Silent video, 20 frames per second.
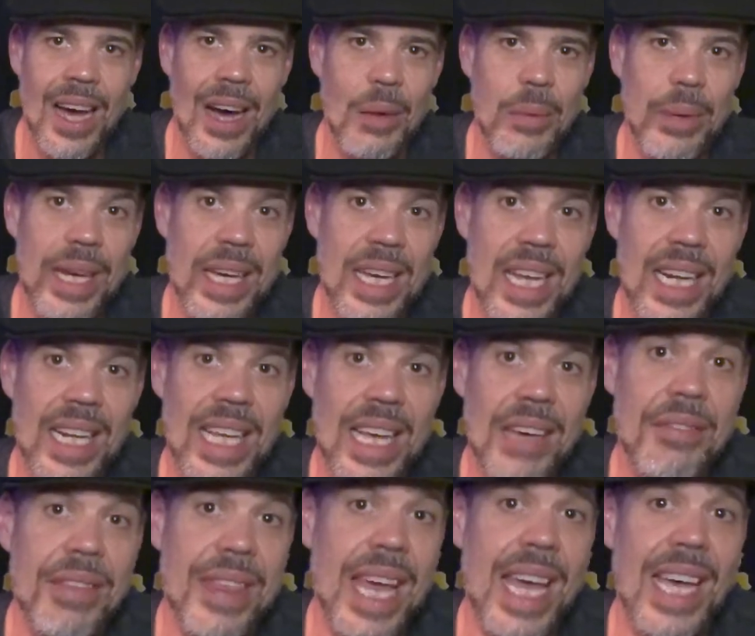We can
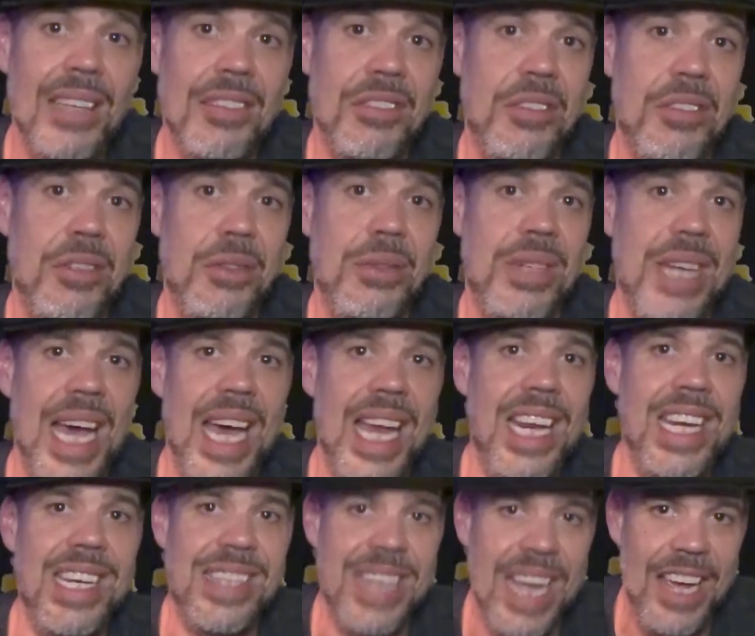give thanks to Dan
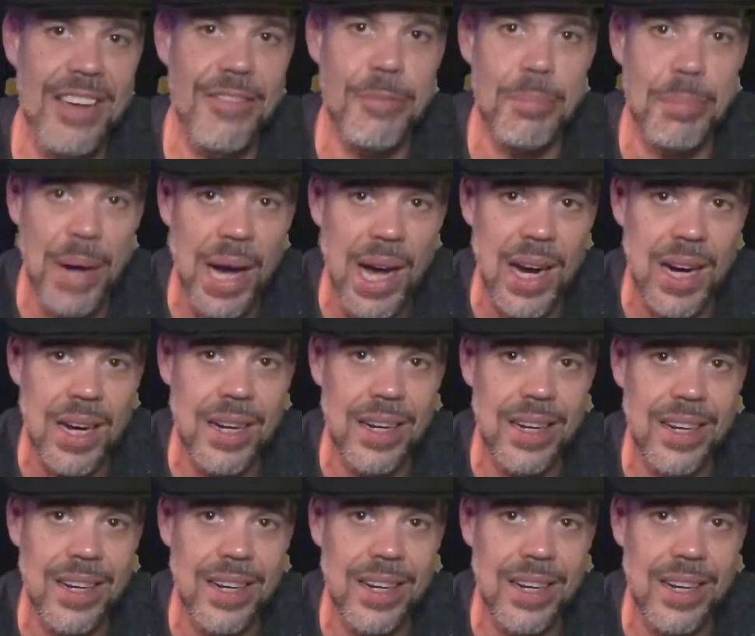and Dave Buck